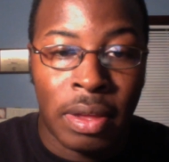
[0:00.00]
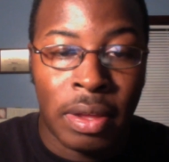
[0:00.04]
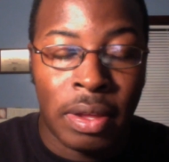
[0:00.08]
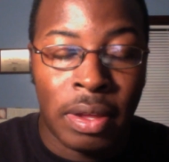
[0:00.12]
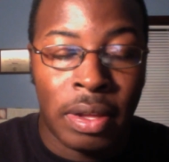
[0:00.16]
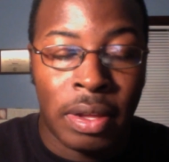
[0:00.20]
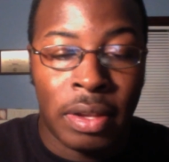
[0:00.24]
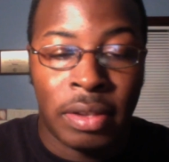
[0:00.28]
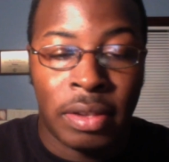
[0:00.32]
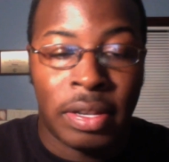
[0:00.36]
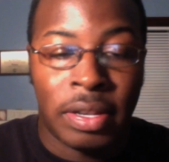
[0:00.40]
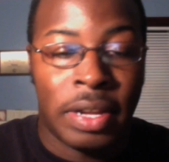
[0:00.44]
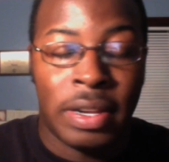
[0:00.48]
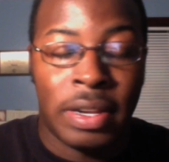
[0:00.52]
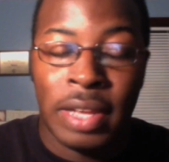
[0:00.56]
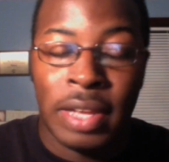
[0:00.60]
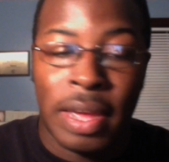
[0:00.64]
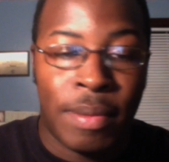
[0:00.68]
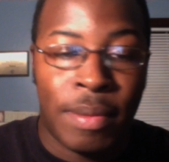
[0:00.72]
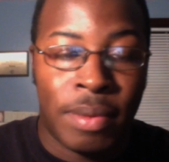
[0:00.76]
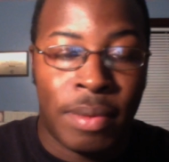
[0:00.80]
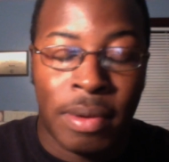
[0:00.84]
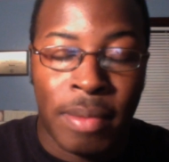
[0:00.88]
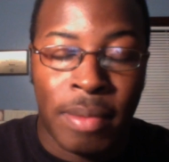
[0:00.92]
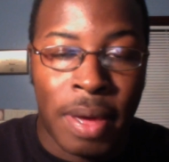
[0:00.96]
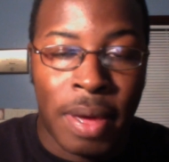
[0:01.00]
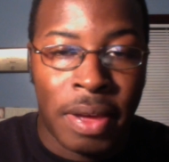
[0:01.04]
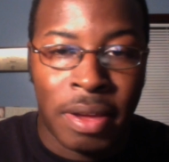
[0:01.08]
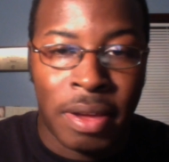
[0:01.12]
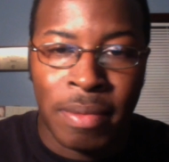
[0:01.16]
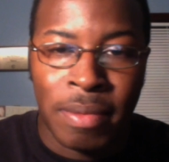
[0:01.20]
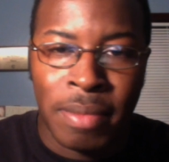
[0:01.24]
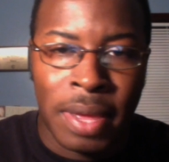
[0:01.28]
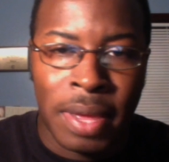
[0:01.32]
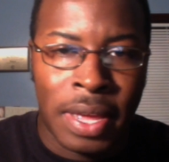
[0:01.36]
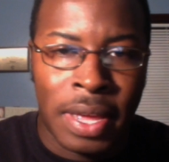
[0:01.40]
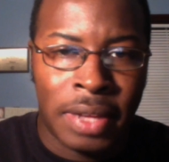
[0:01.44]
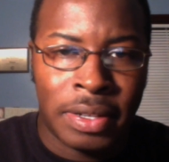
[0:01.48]
Same thing happened to
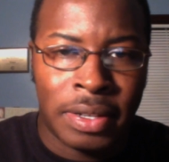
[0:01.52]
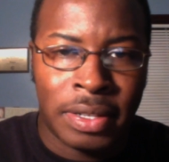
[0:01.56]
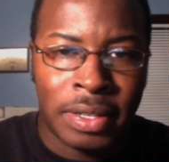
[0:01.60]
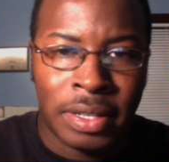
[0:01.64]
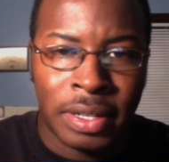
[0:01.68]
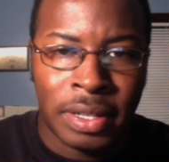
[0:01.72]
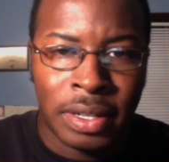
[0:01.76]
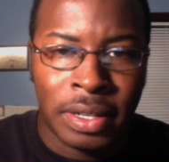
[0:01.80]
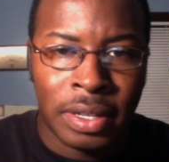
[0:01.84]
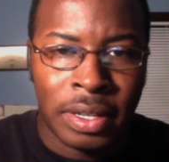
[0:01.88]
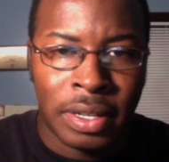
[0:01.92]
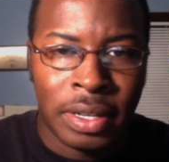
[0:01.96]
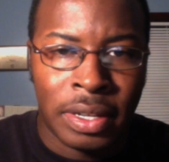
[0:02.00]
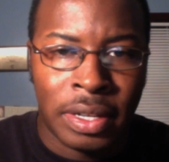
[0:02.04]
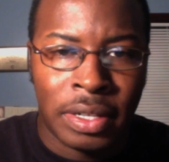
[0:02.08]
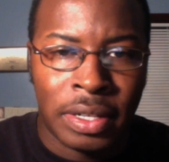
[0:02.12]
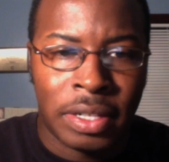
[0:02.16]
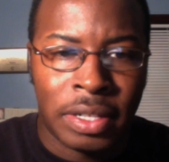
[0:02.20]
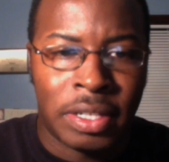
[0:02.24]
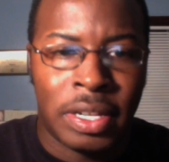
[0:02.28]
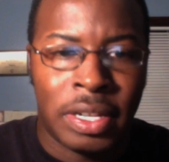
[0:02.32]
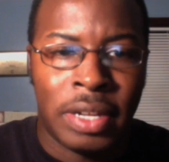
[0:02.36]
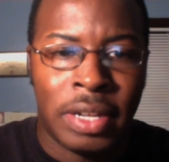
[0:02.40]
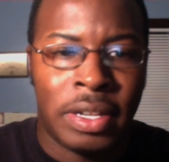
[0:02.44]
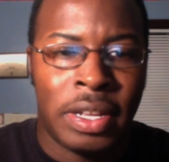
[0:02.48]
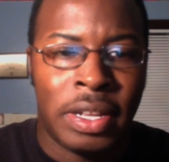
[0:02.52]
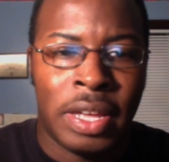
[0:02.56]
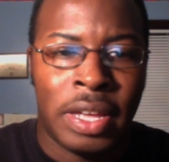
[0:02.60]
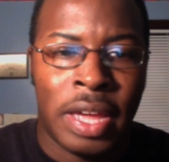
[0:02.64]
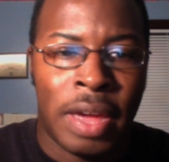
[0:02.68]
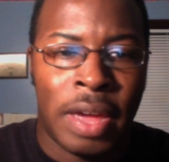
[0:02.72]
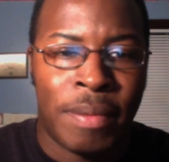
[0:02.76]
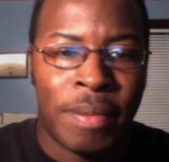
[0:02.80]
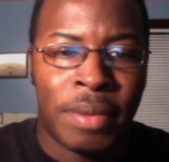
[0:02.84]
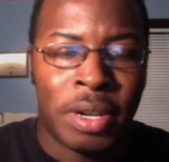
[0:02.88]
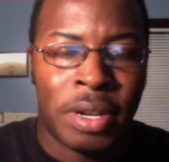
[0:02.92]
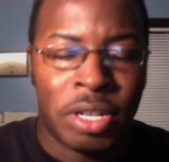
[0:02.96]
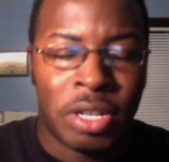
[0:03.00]
Malcolm X. The same thing
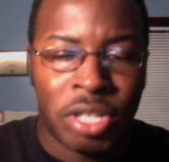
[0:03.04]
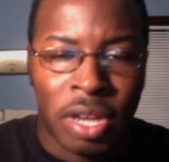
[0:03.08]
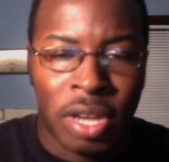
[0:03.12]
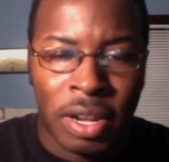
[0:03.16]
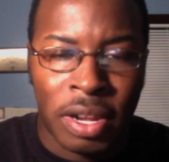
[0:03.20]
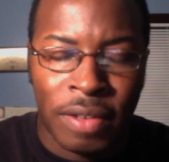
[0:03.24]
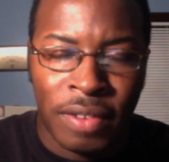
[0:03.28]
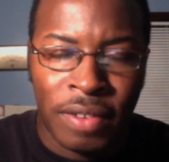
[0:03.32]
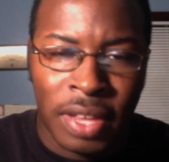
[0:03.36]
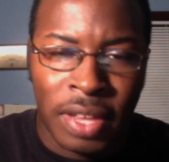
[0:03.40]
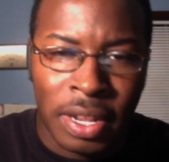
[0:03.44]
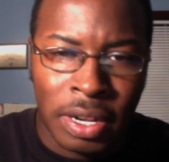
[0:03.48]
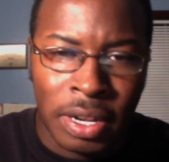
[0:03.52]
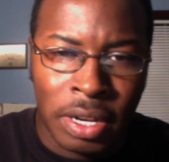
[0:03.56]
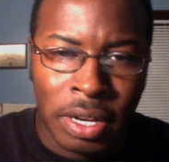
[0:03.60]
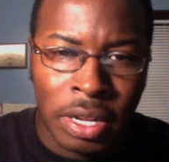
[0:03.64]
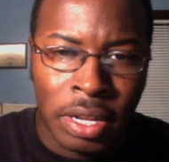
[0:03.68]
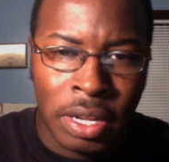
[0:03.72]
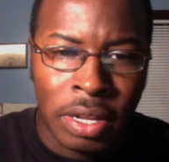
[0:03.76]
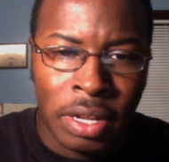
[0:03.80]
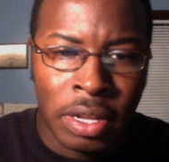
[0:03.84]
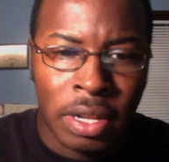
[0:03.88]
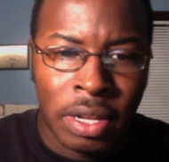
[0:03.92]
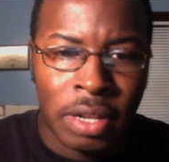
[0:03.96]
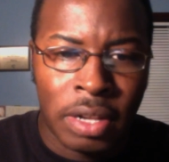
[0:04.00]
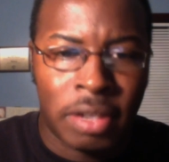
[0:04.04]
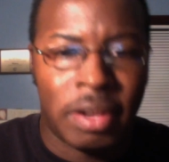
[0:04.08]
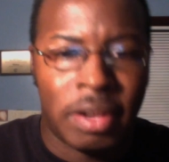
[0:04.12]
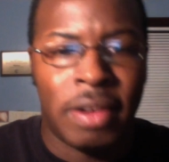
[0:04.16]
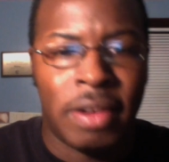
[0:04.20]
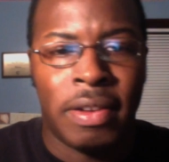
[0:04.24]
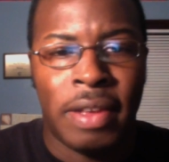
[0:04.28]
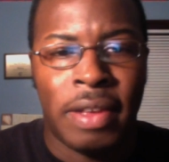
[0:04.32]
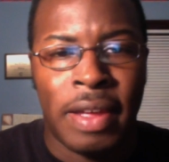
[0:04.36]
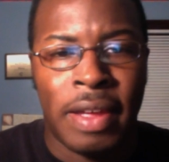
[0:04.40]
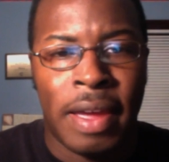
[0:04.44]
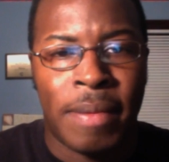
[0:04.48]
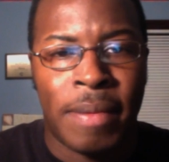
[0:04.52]
happened to John F. Kennedy. Same
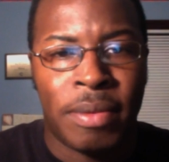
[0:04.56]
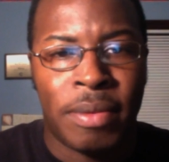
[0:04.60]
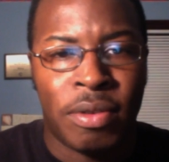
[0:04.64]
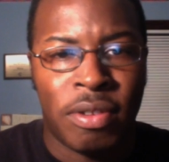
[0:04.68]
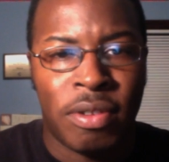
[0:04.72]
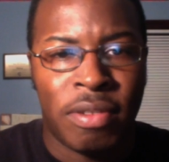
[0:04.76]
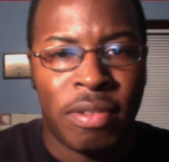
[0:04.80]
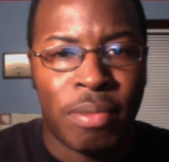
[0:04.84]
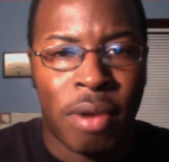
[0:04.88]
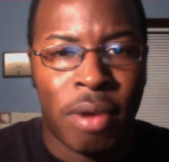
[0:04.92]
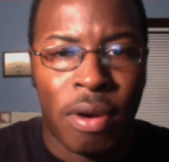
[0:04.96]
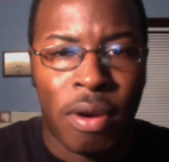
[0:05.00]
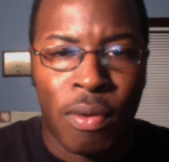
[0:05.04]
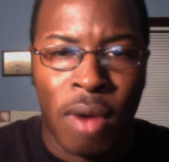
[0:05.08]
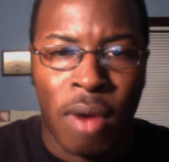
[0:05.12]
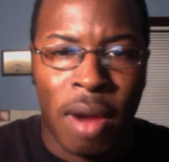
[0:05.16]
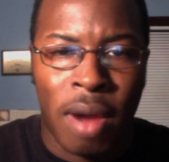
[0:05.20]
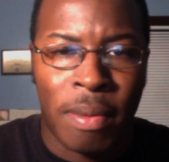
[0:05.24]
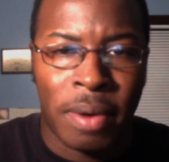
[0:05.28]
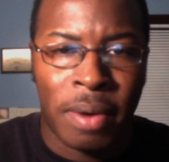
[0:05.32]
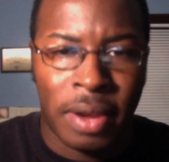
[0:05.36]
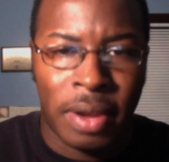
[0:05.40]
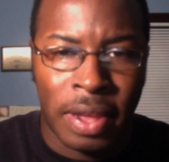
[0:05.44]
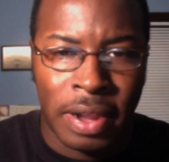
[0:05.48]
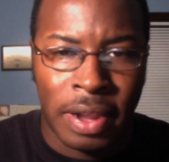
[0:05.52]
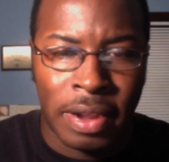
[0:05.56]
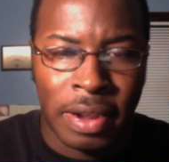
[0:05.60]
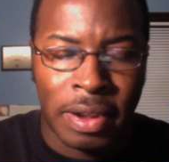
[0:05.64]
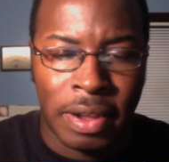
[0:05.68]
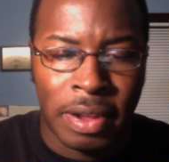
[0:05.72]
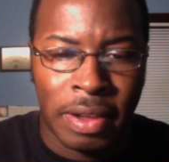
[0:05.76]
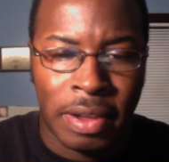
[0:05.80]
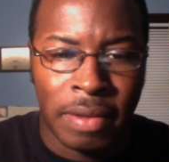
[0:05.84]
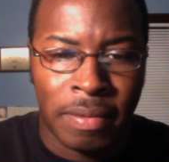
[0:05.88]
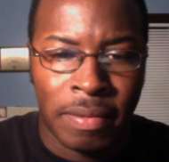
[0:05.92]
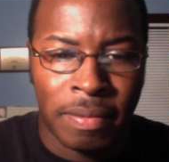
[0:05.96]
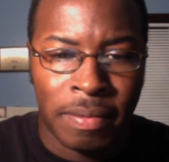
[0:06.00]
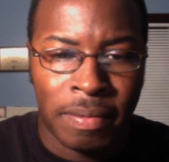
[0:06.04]
thing happened to his brother Robert
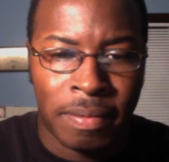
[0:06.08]
Kennedy.